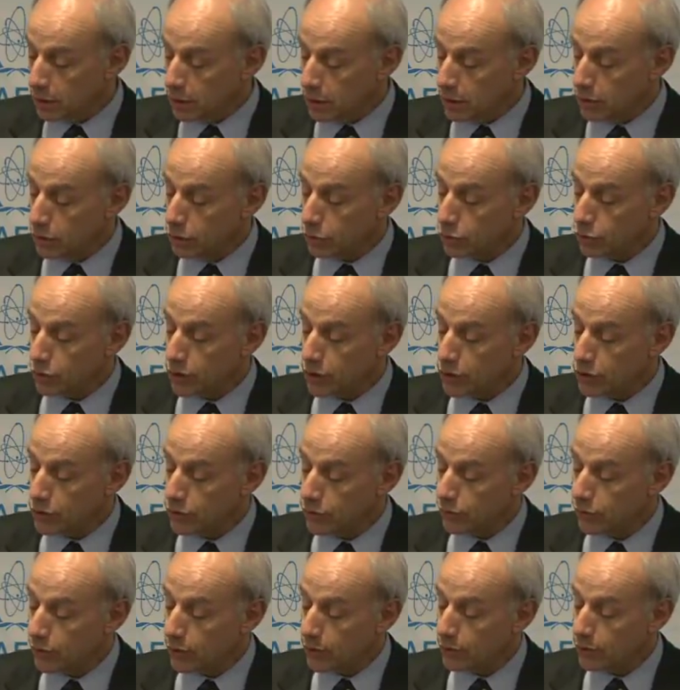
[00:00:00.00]
it ranged
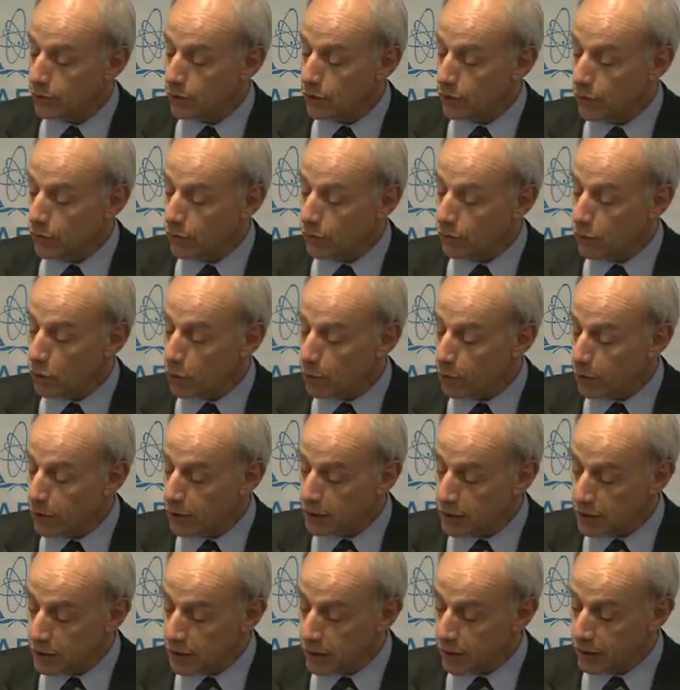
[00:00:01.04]
from
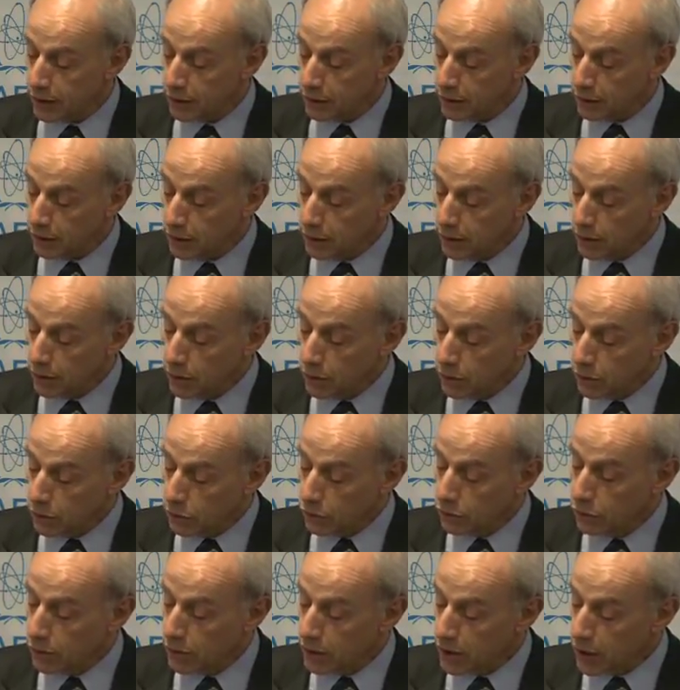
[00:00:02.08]
4.9
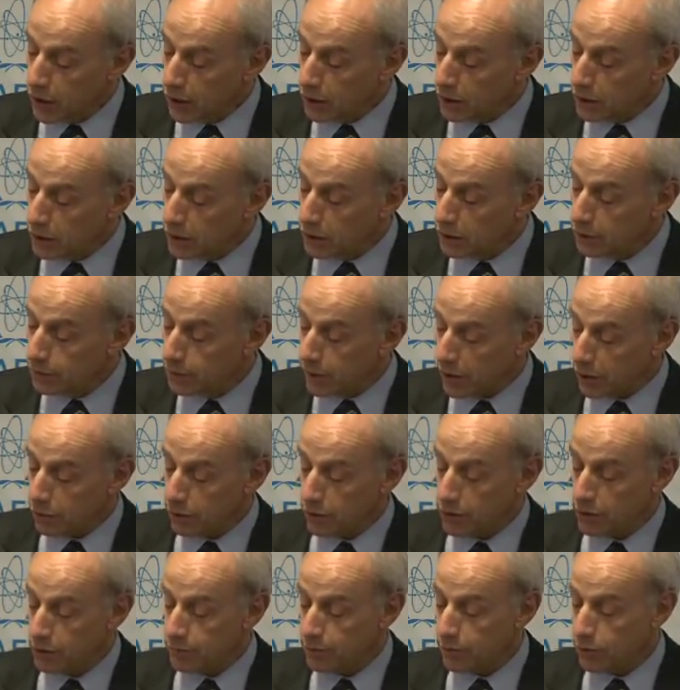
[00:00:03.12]
to 19
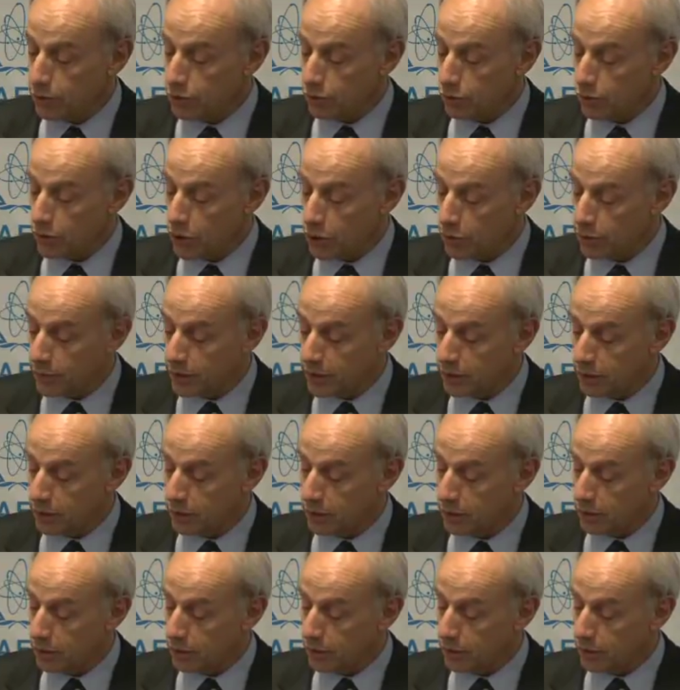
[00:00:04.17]
becquerels per square meter.